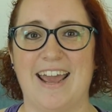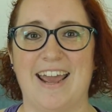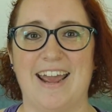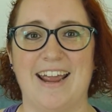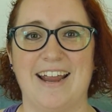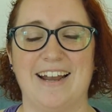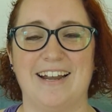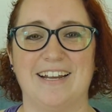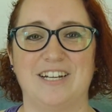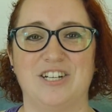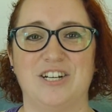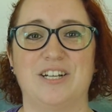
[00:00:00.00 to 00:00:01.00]

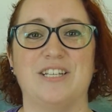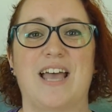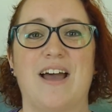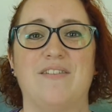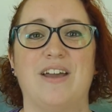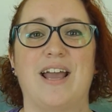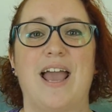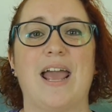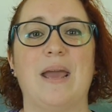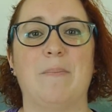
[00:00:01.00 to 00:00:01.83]
and she is having a